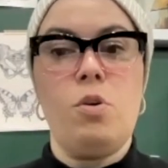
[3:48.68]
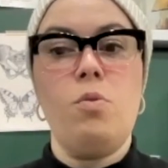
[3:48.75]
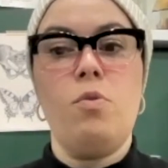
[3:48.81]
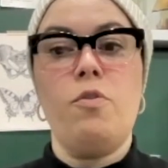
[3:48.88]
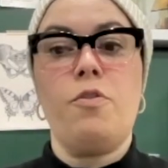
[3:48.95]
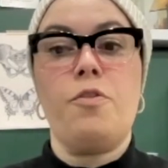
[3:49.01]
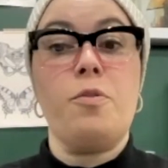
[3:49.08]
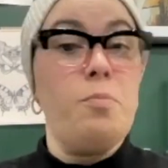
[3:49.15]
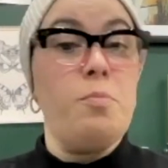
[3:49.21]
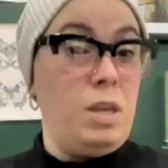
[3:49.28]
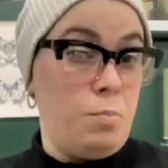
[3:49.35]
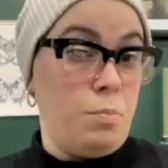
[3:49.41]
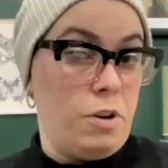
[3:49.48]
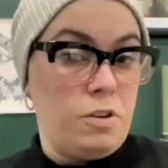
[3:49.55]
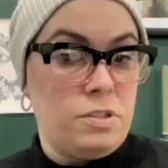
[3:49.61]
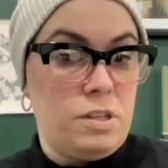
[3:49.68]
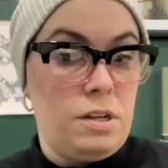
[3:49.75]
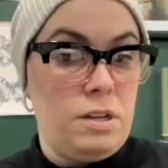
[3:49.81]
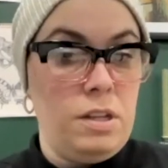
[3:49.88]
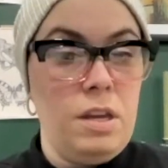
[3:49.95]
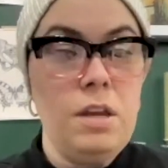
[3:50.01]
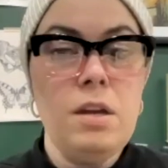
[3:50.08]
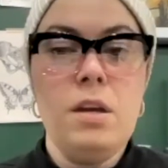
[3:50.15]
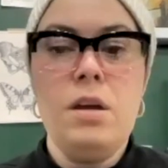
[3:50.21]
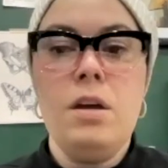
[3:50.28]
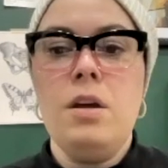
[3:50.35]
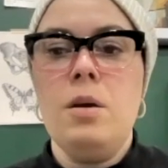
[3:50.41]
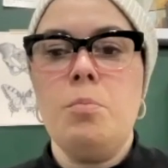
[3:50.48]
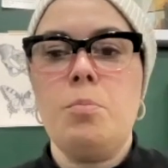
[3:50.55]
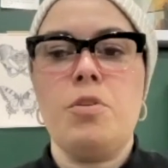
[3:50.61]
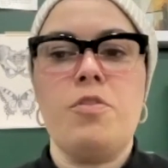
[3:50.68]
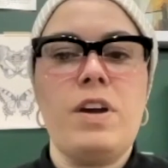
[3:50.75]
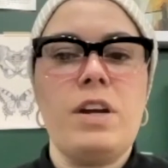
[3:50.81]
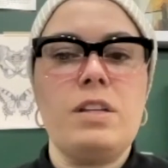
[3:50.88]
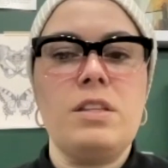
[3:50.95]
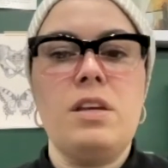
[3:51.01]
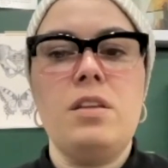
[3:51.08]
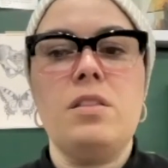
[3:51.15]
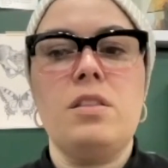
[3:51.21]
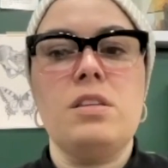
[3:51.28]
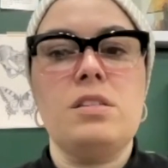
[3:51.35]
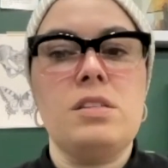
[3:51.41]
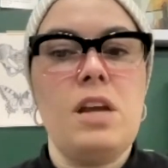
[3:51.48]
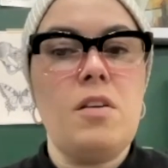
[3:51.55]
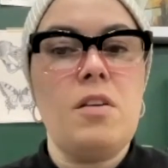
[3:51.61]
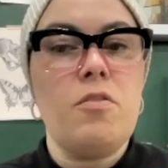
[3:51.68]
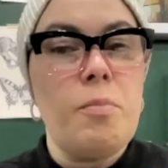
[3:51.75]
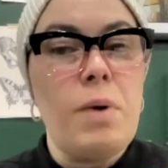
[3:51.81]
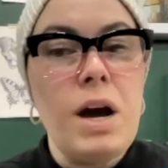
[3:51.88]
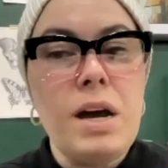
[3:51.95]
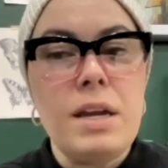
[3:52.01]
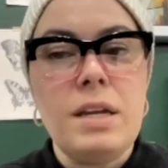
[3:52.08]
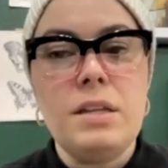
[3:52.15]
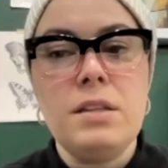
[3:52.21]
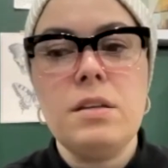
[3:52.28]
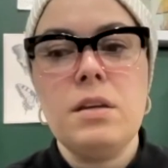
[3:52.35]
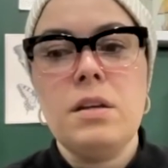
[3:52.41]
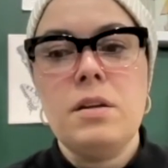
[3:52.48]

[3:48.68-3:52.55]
for me personally, perfecting the state of mind